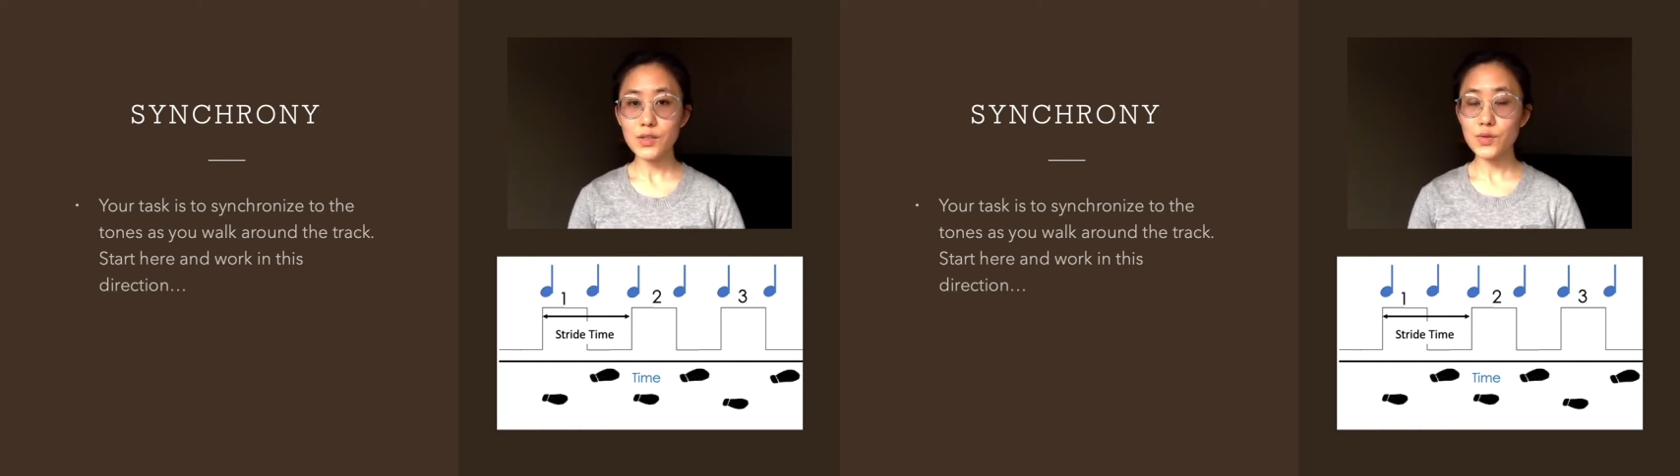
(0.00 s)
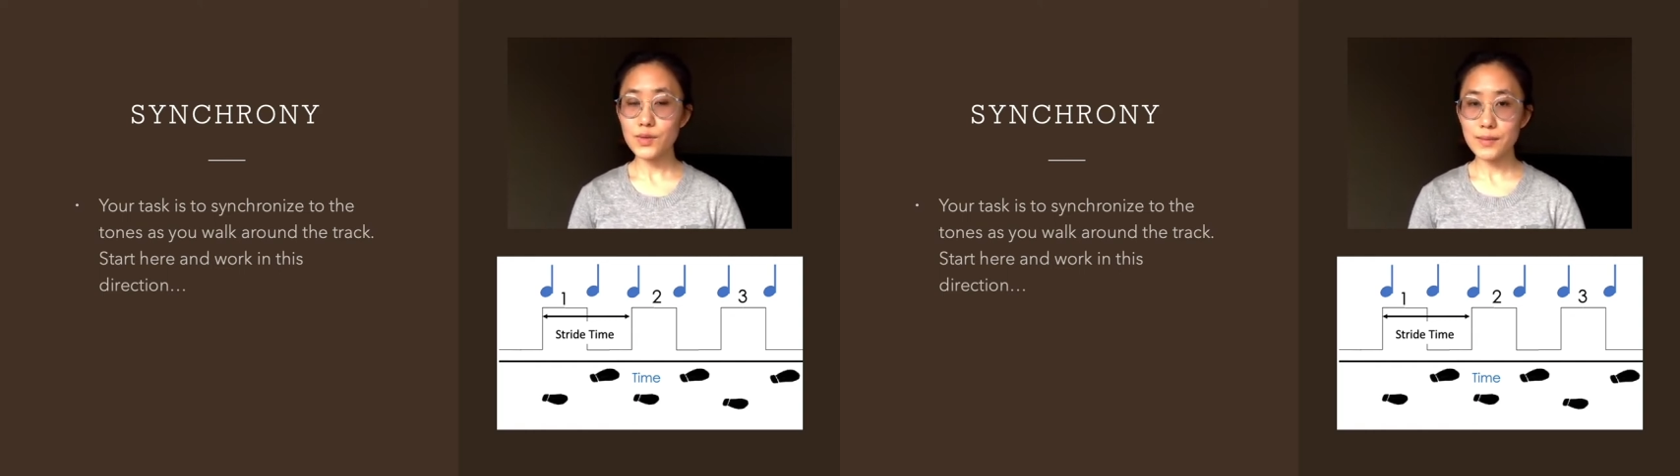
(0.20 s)

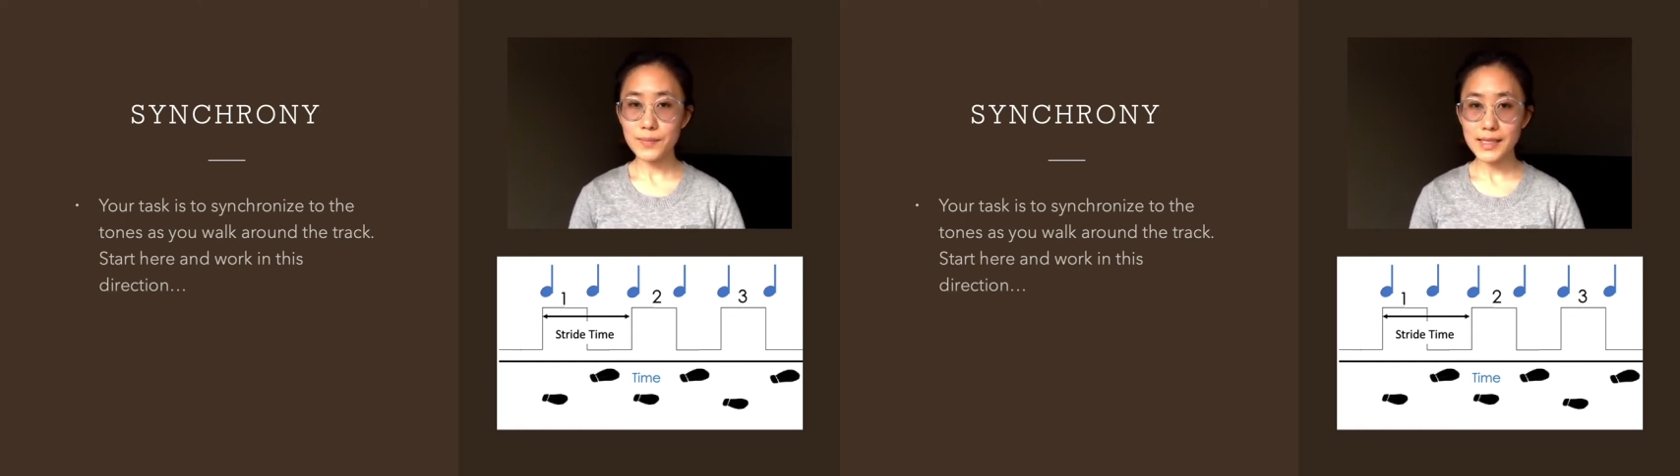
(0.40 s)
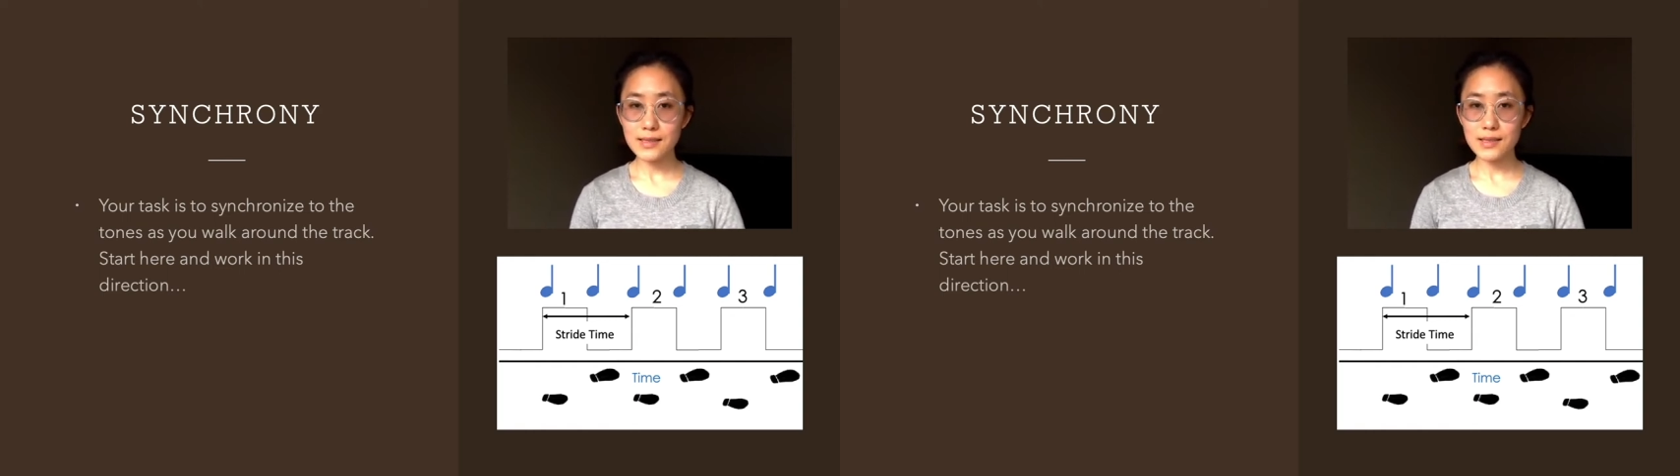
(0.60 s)
to the
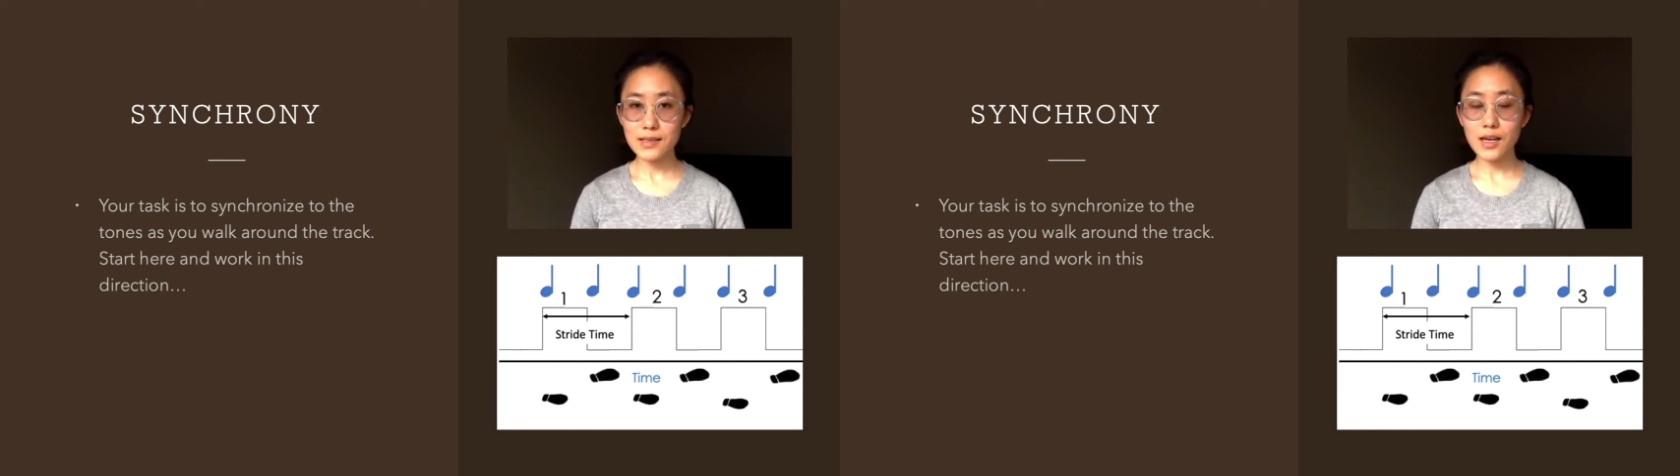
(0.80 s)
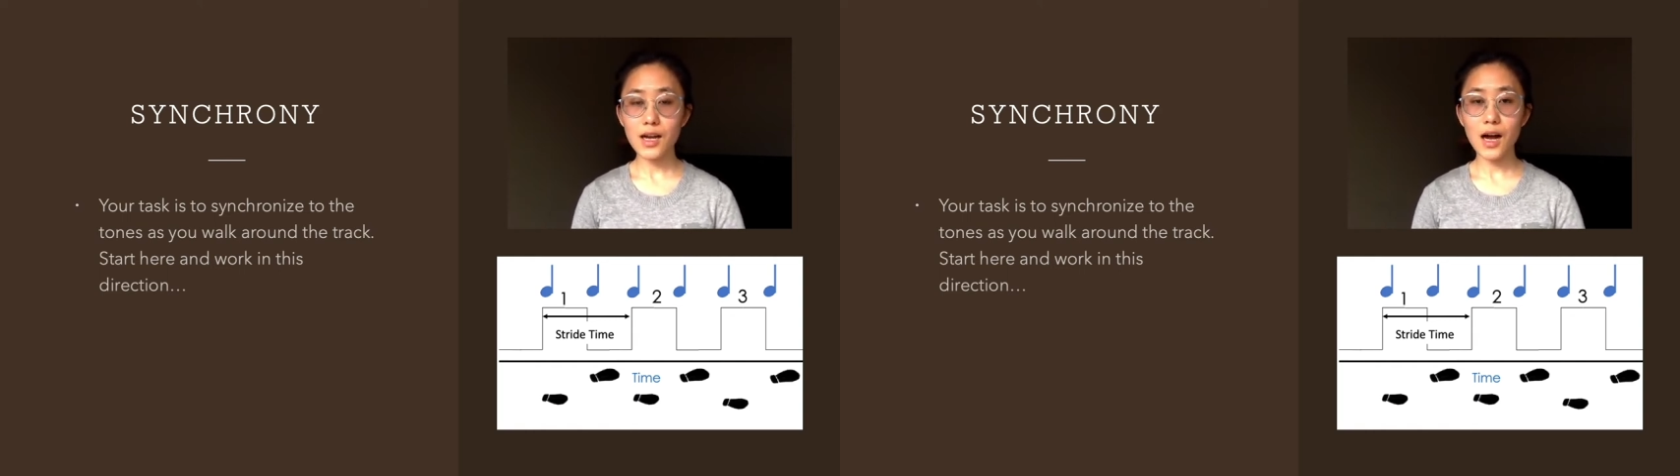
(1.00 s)
beats
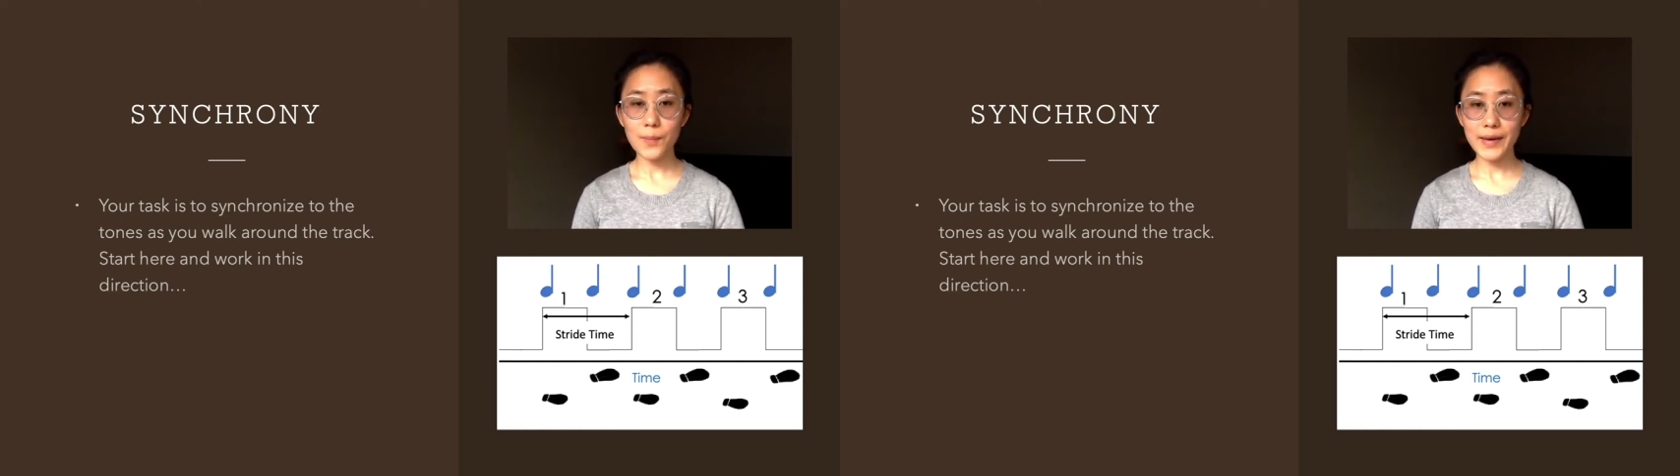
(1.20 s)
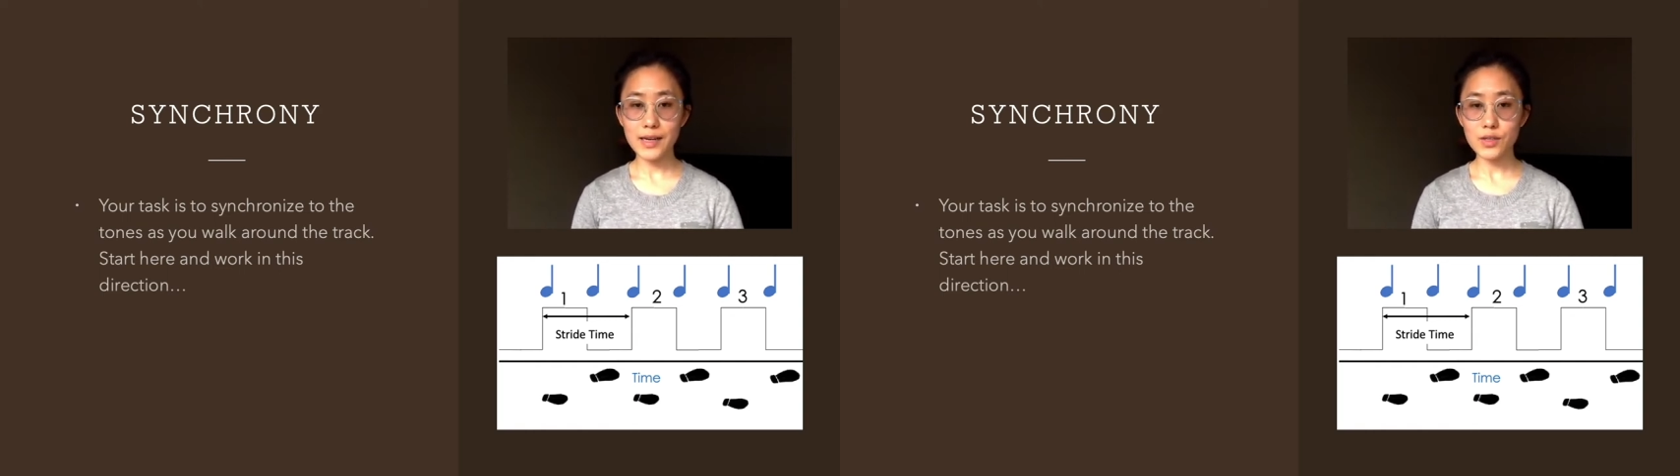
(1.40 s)

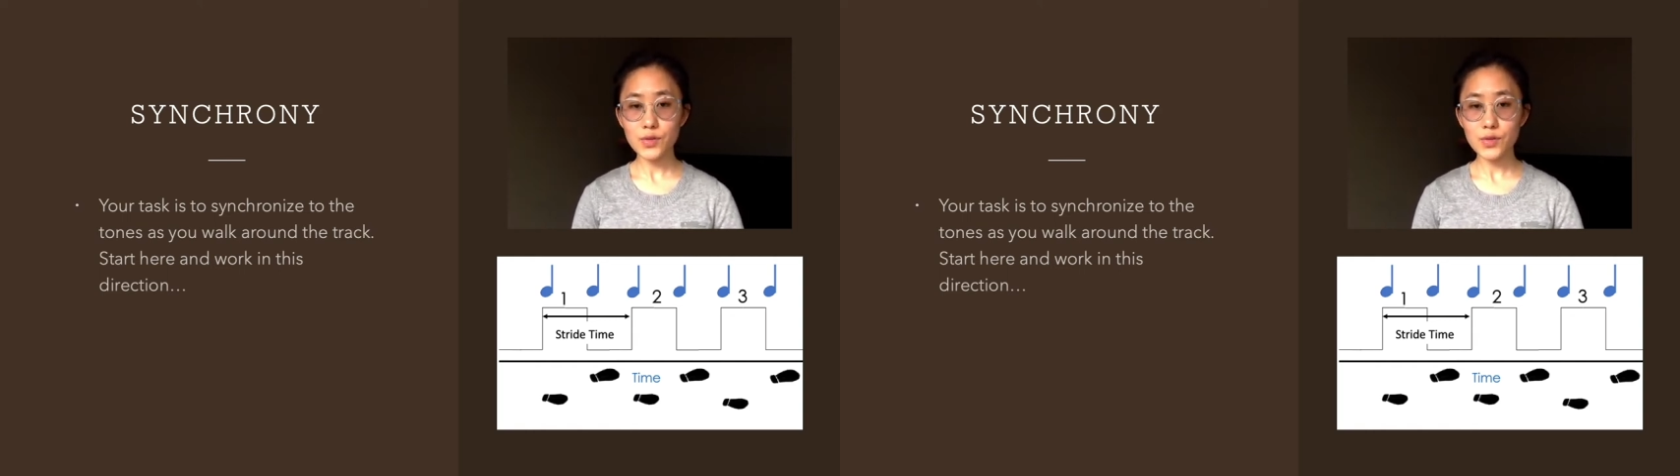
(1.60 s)
compared